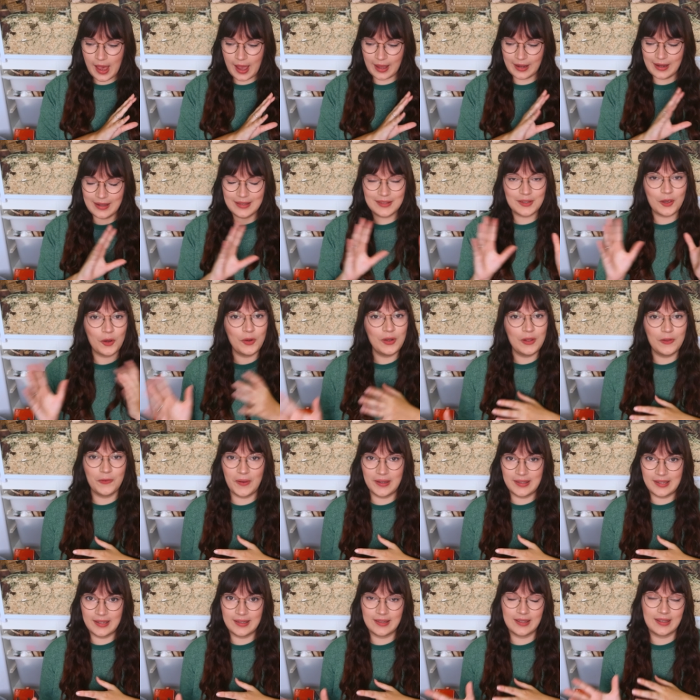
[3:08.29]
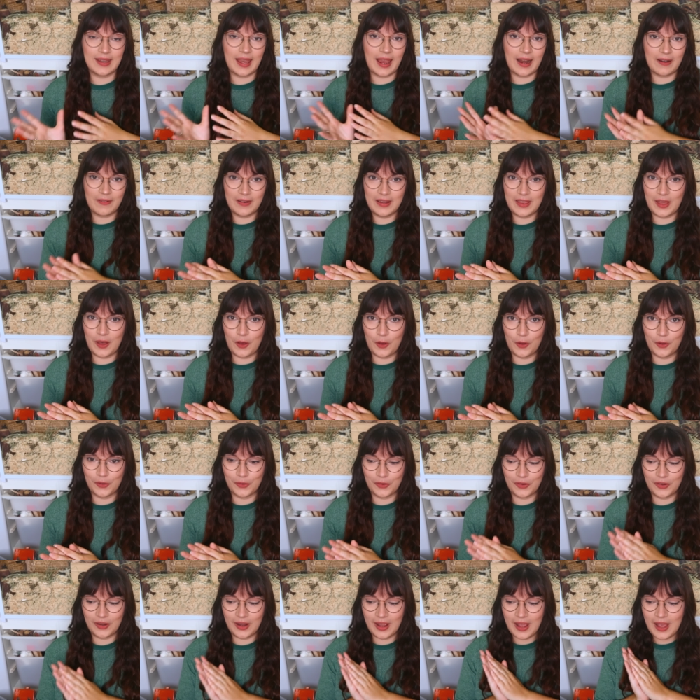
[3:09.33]
and it's only fitting to carry that
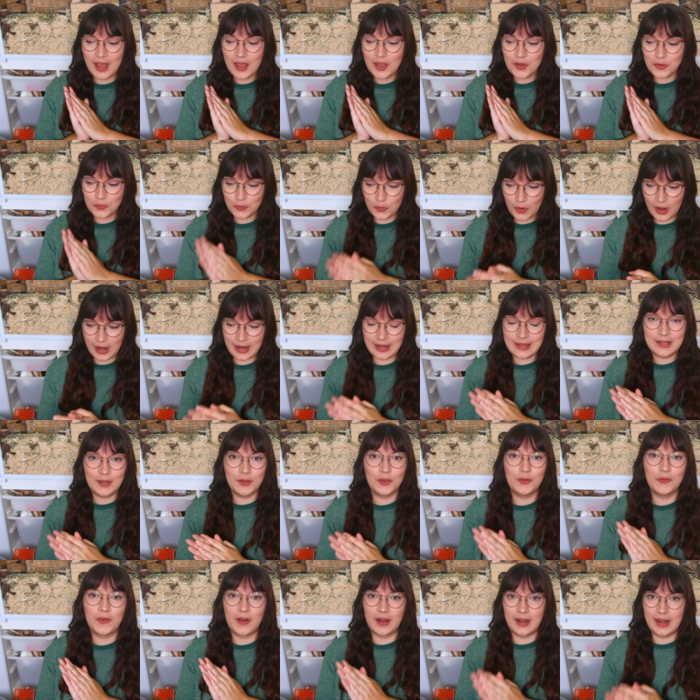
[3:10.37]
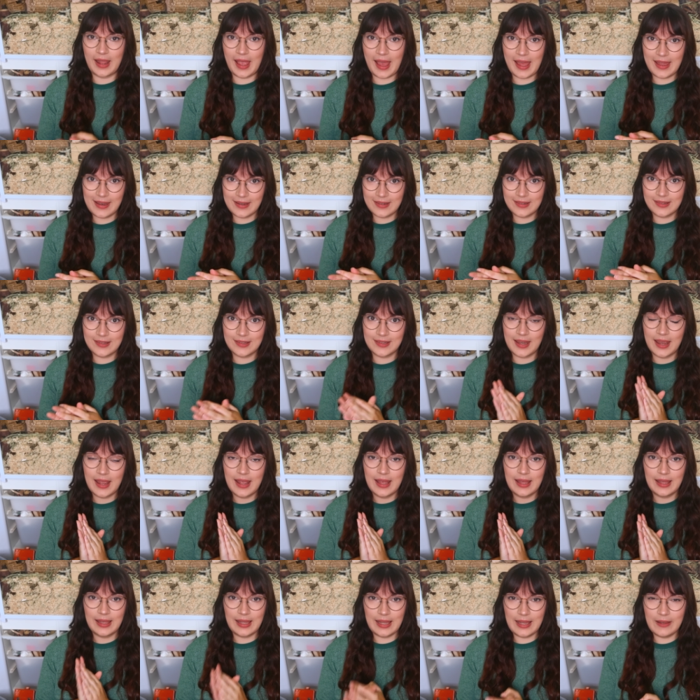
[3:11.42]
on right until the very end
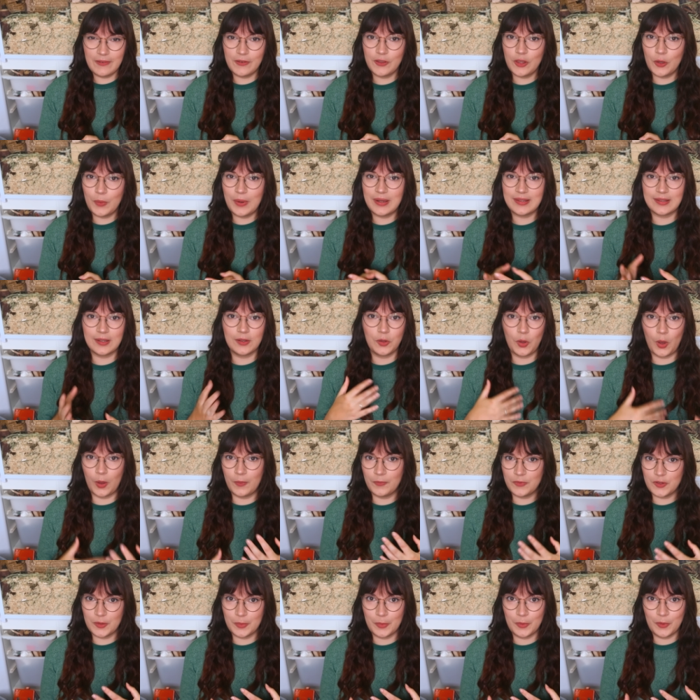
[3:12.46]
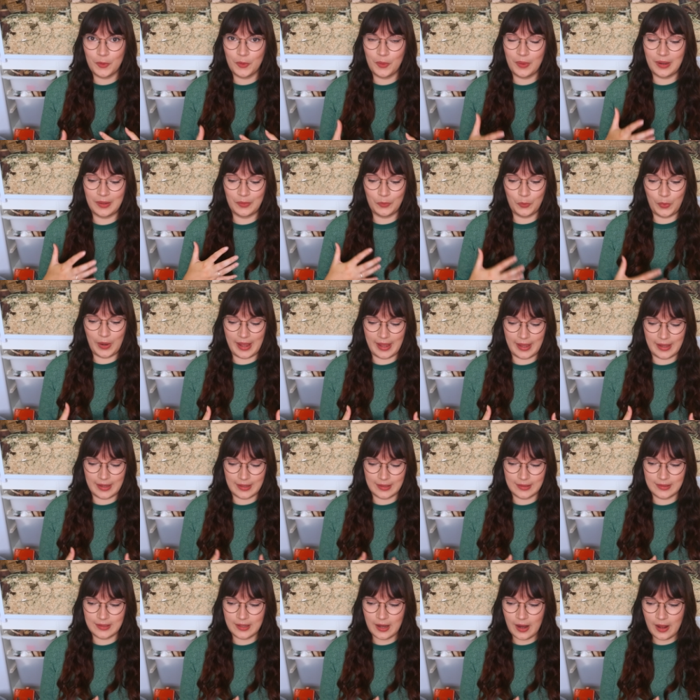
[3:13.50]
even though it's uncomfortable and
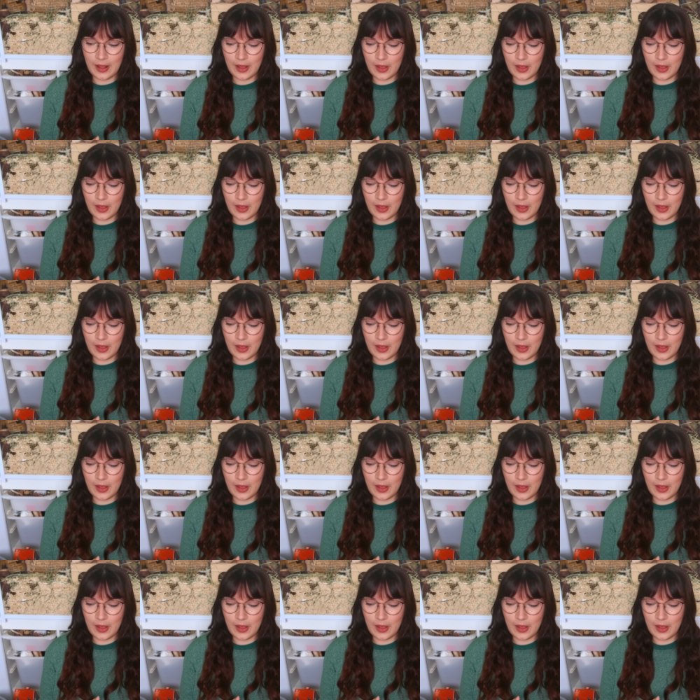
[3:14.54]
weird